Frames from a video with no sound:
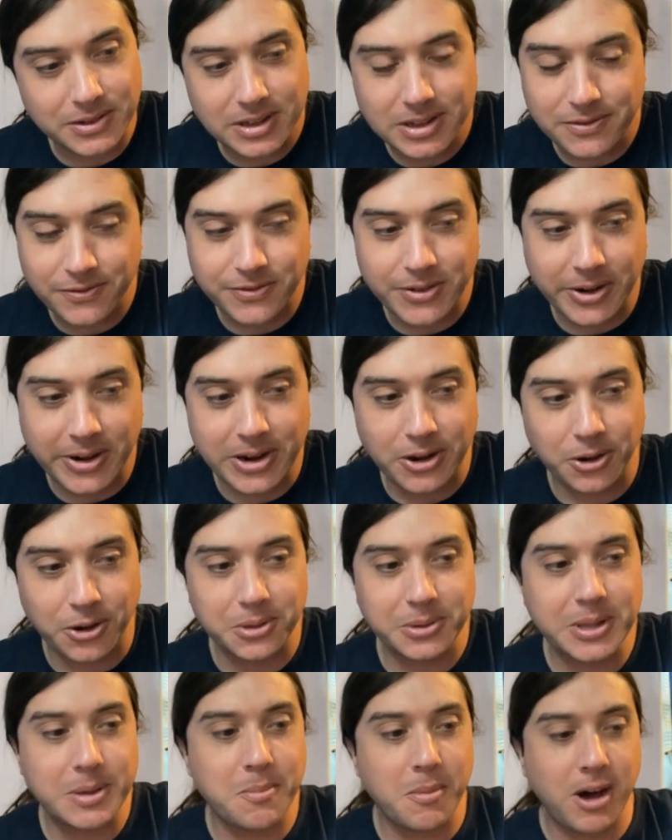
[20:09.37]
very
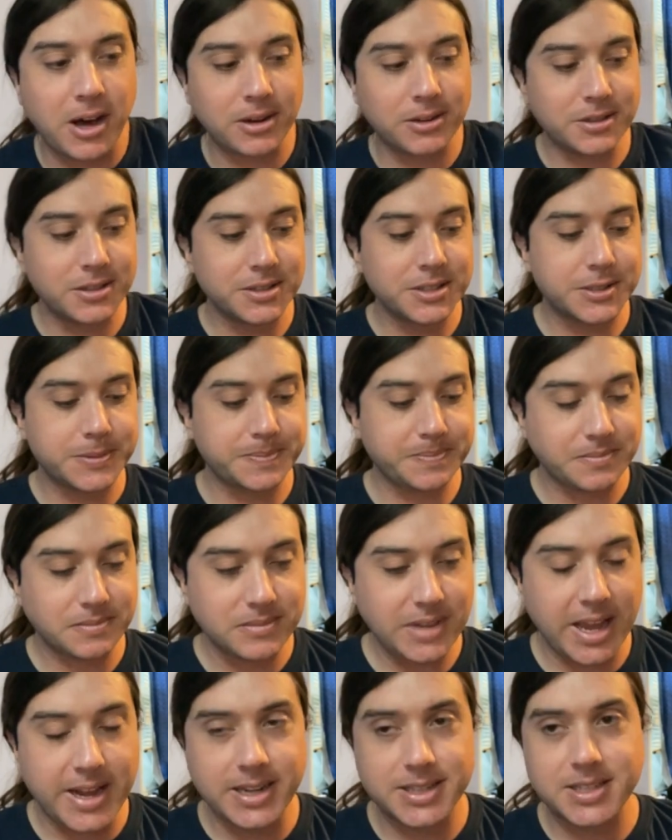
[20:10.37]
early models.
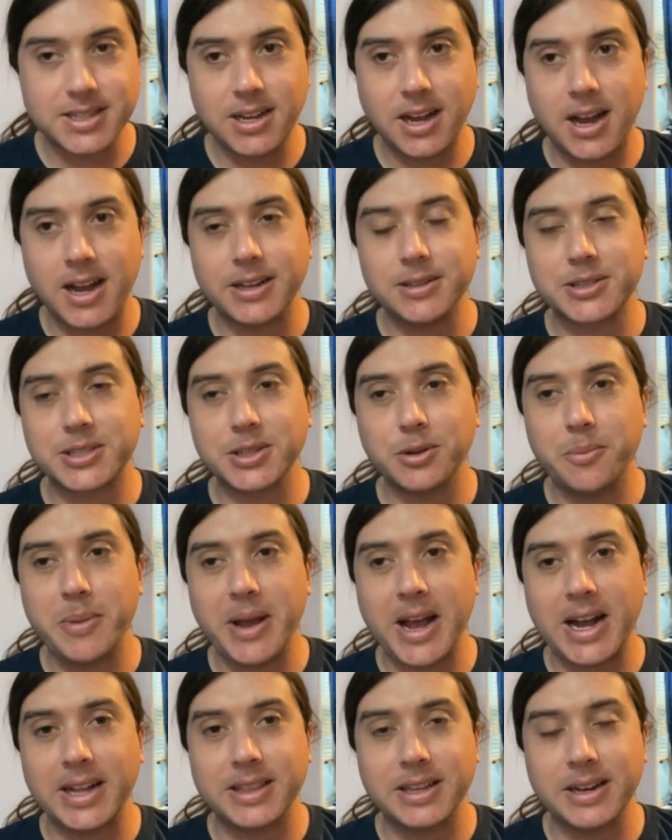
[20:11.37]
And it's not so
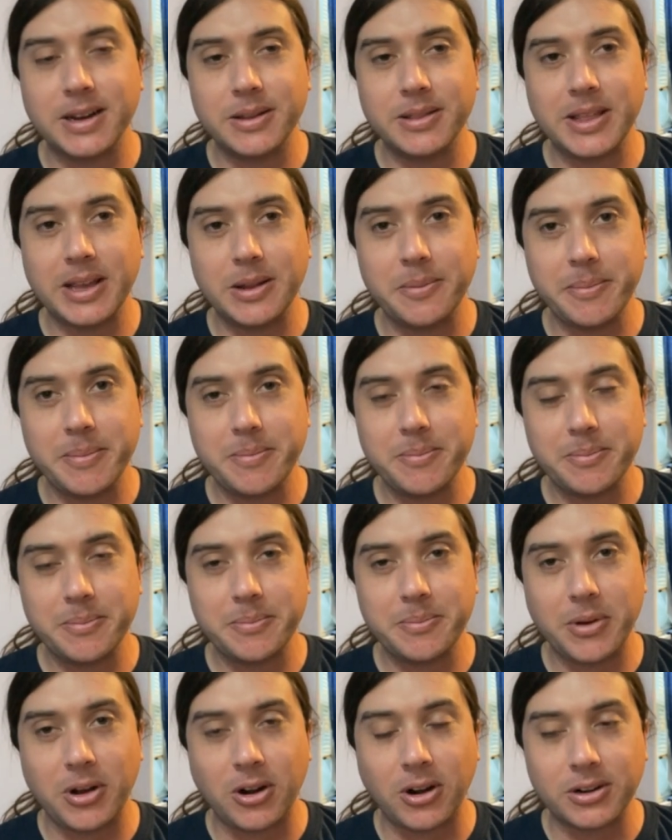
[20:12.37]
bad that they
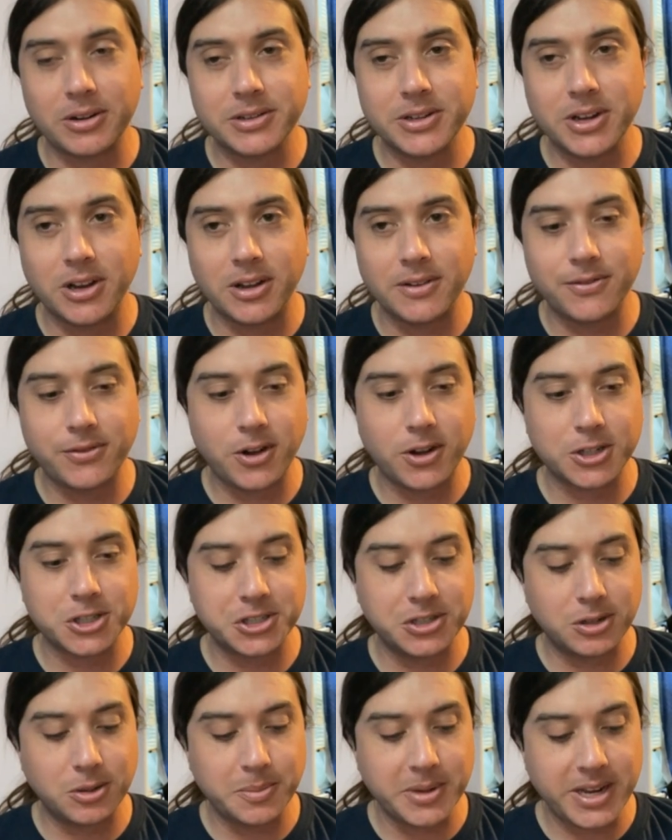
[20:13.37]
are
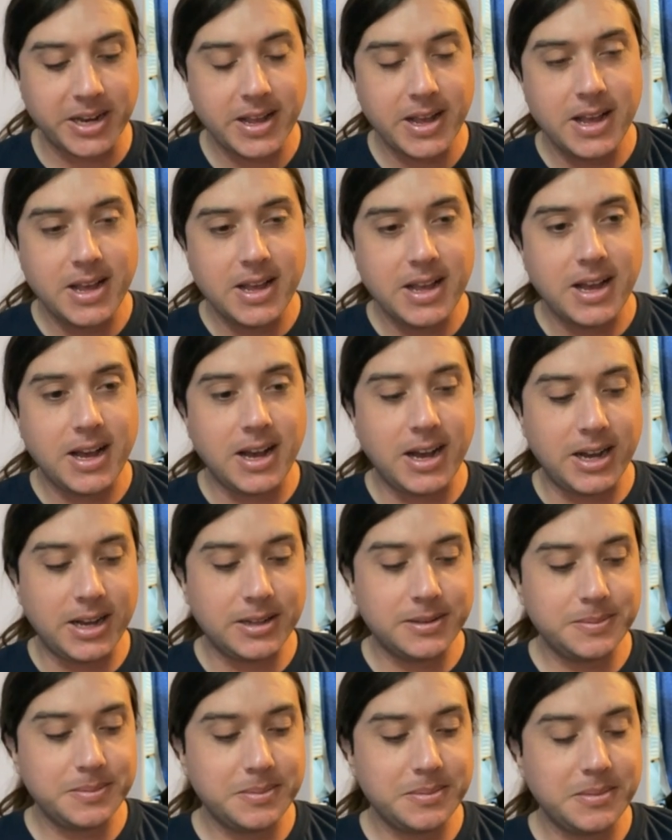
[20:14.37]
non-functional, but uh,
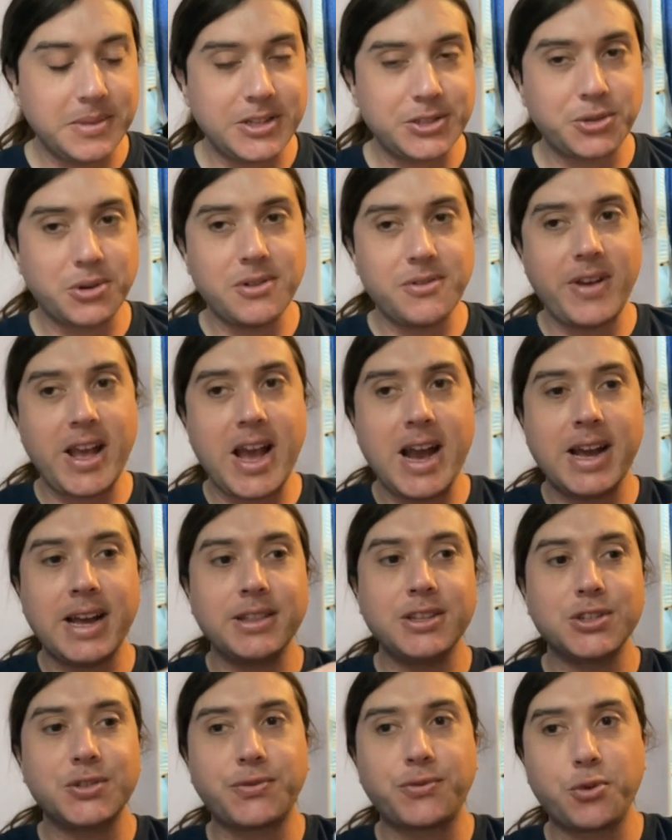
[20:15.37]
they sort of add
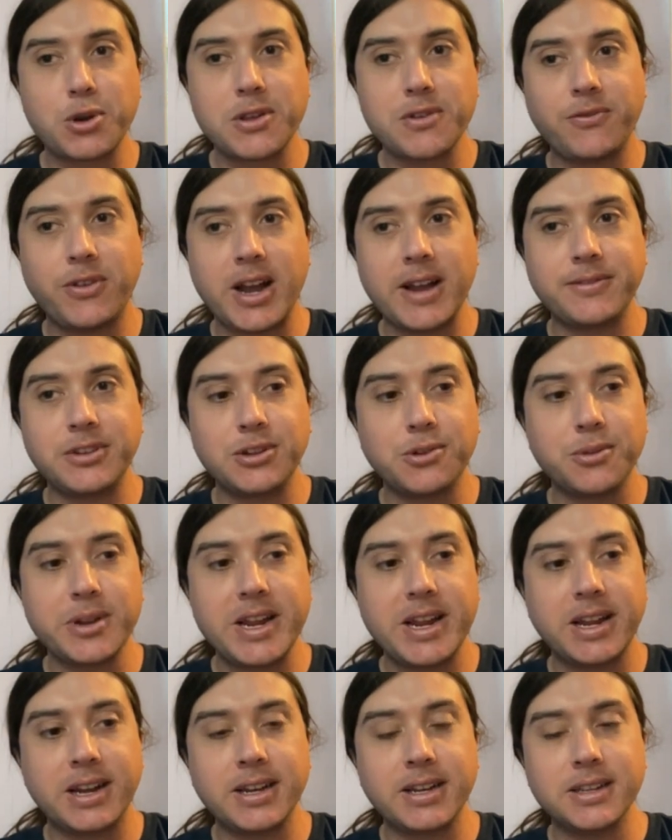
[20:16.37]
this 45 degree
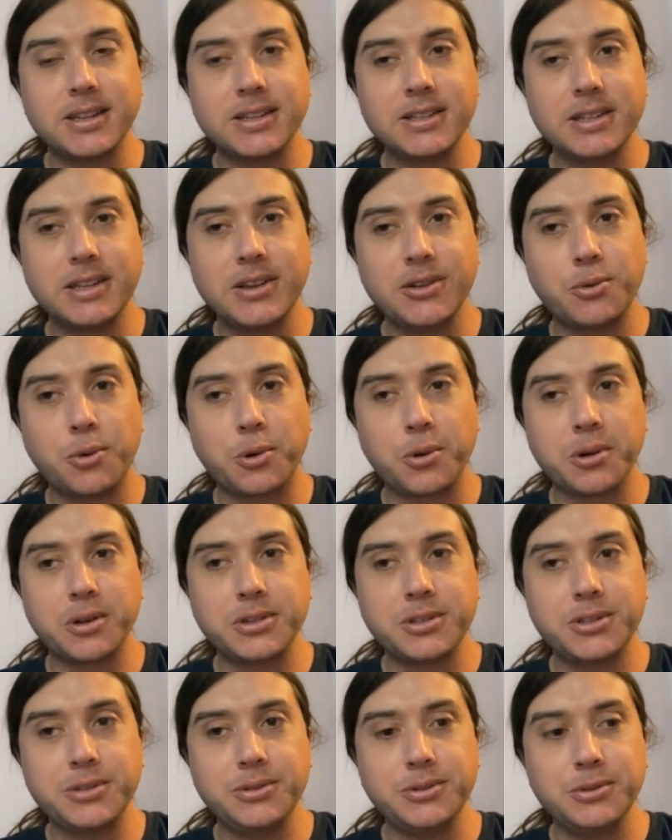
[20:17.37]
cut in order
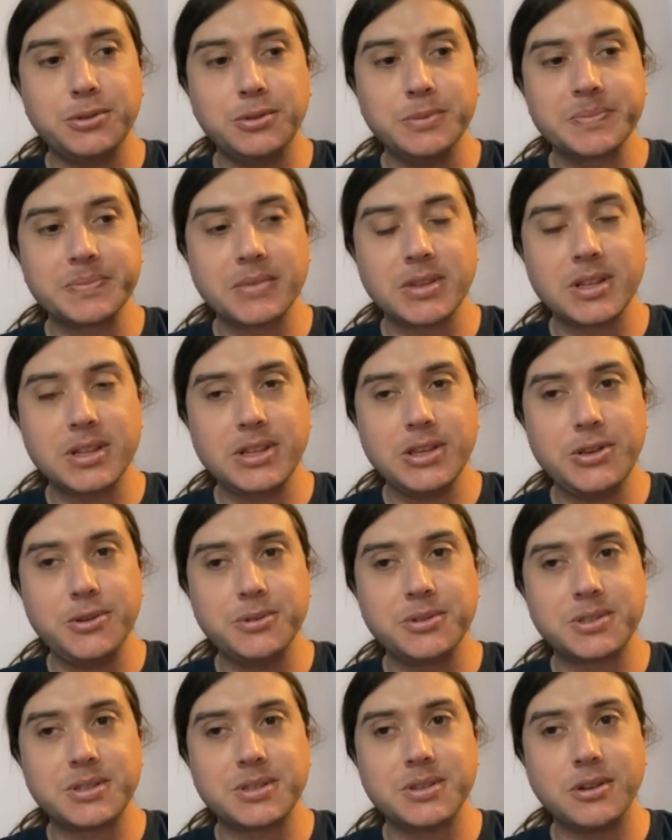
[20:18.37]
to
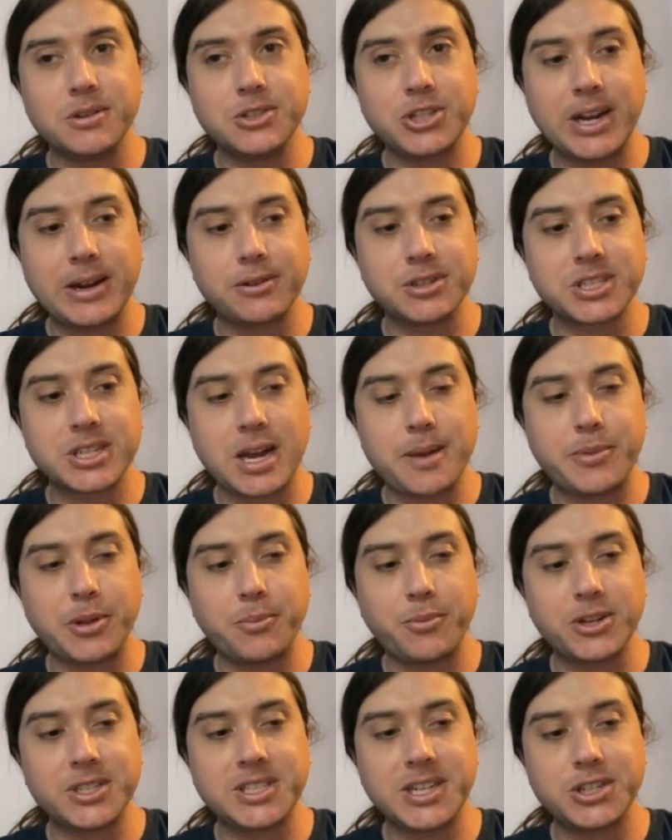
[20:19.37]
use gyroscopic
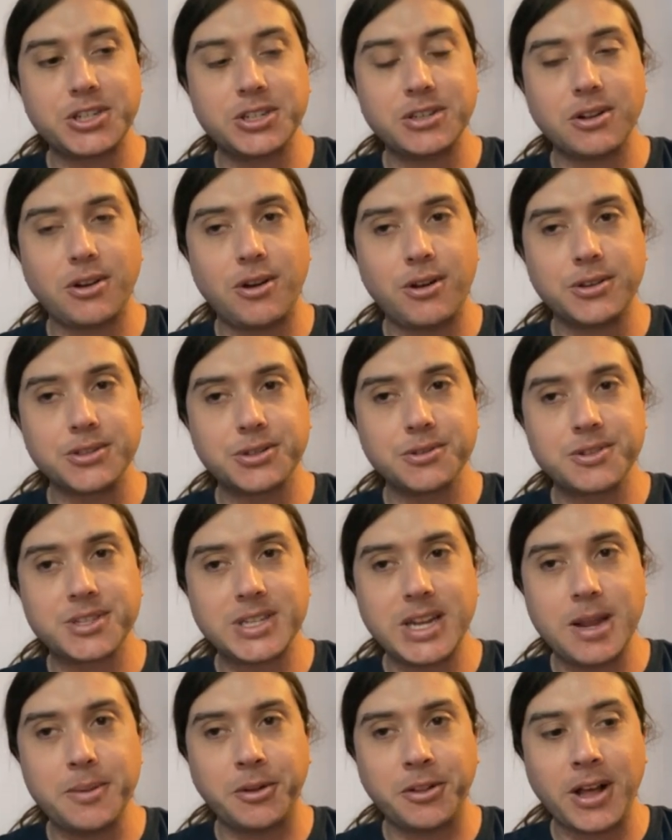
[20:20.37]
precession to also
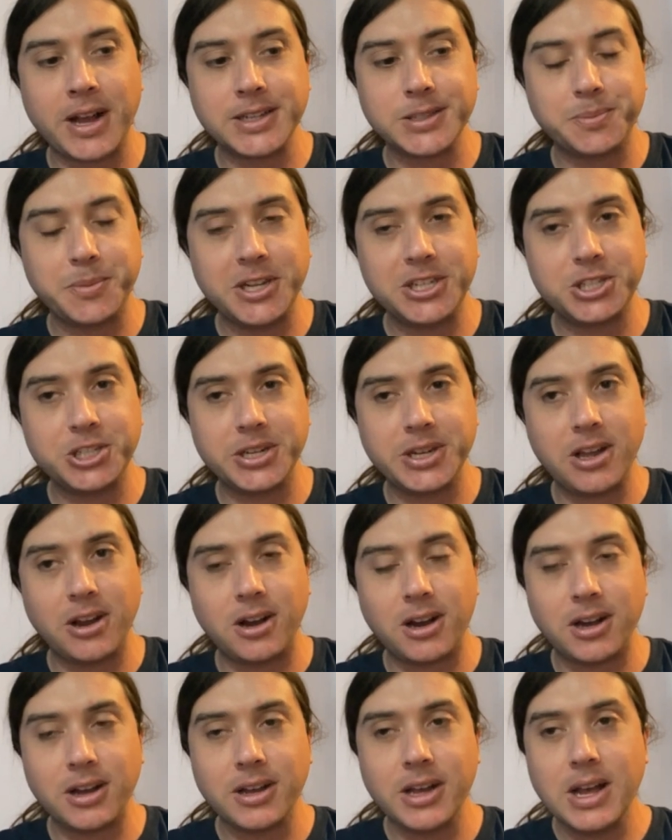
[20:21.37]
stabilize pitch and
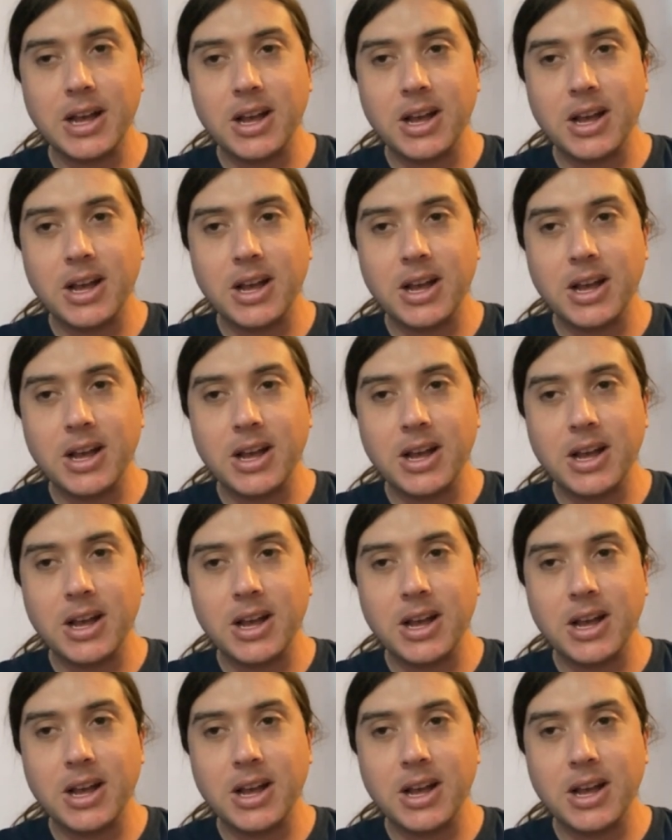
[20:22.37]
yaw,